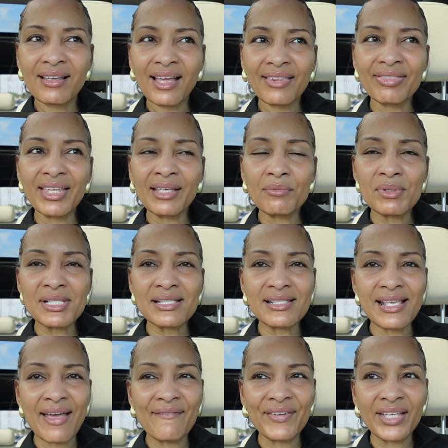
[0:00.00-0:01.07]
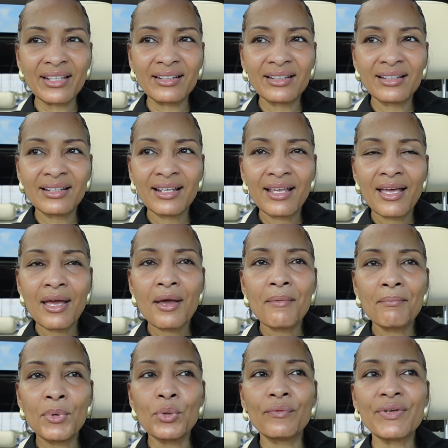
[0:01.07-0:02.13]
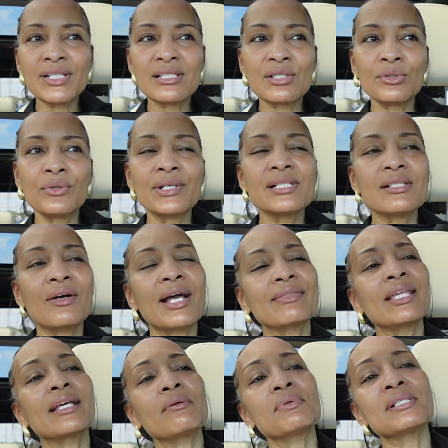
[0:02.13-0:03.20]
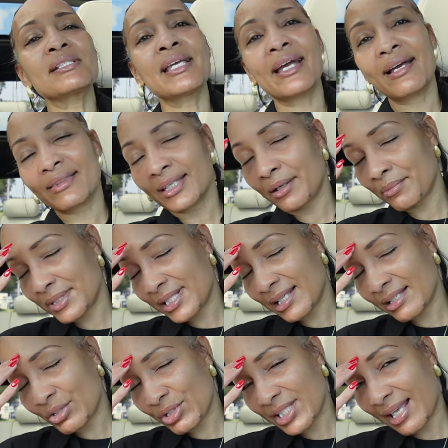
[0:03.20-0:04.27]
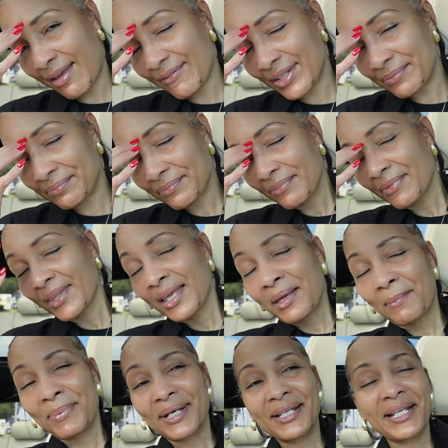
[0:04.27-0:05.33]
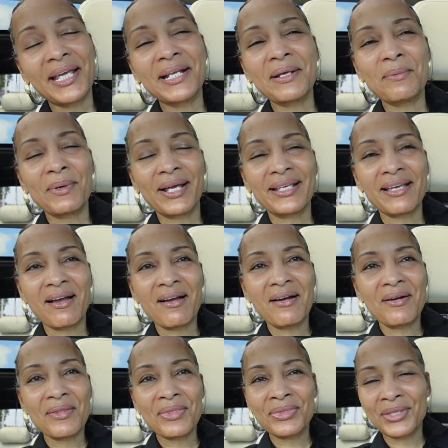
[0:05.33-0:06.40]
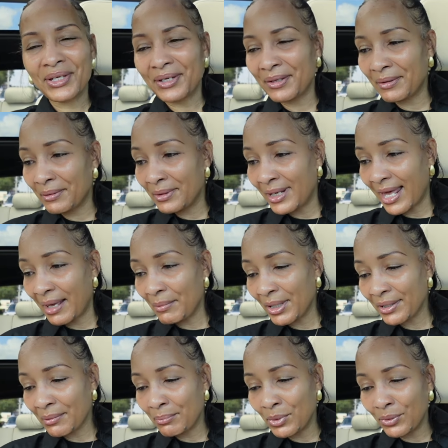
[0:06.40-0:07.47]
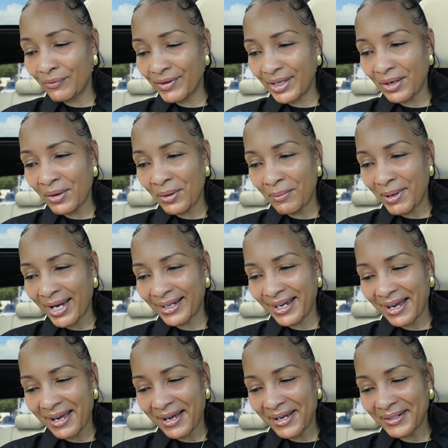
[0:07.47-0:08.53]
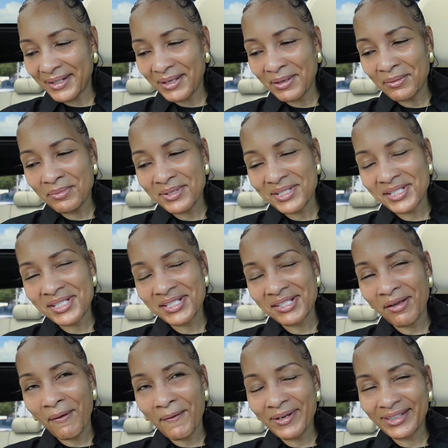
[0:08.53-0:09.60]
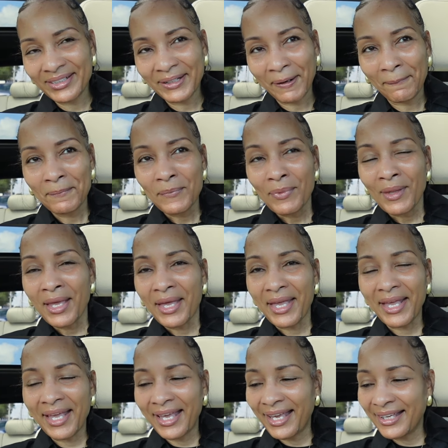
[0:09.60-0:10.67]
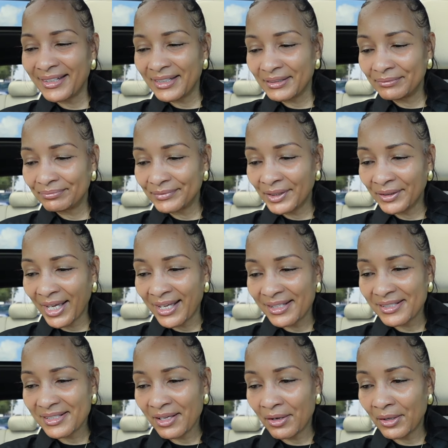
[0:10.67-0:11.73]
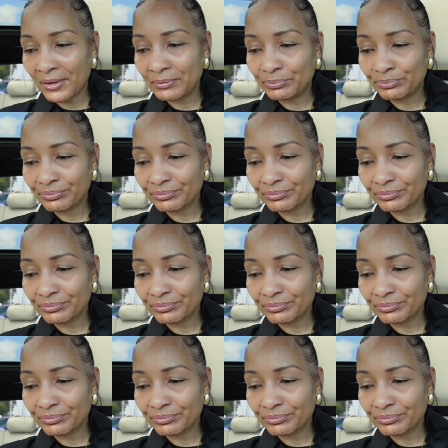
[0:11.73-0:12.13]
I think it was 7 movies to it. So I think it was, yeah, I think it was 6 or 7. But anyway, y'all, the name of the movie, oh my God, it was so good. And okay, so